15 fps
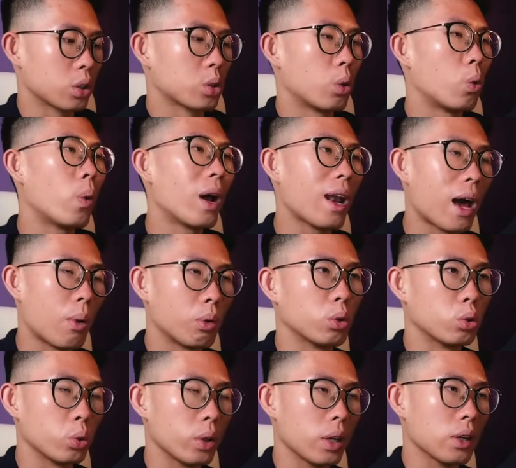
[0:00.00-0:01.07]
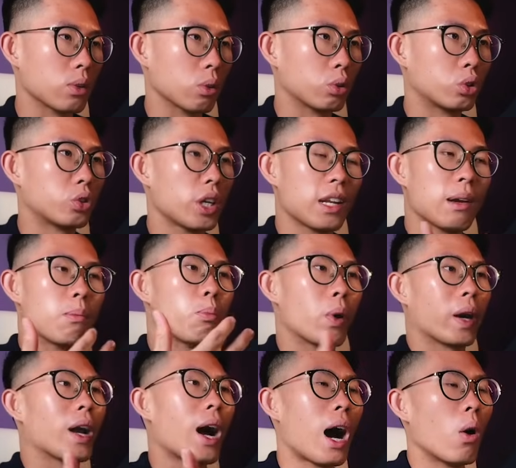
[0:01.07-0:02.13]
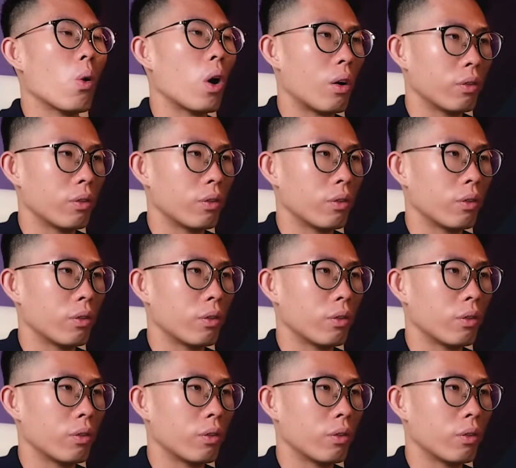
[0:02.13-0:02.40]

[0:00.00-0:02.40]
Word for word: So what I want to do is to trade the breakout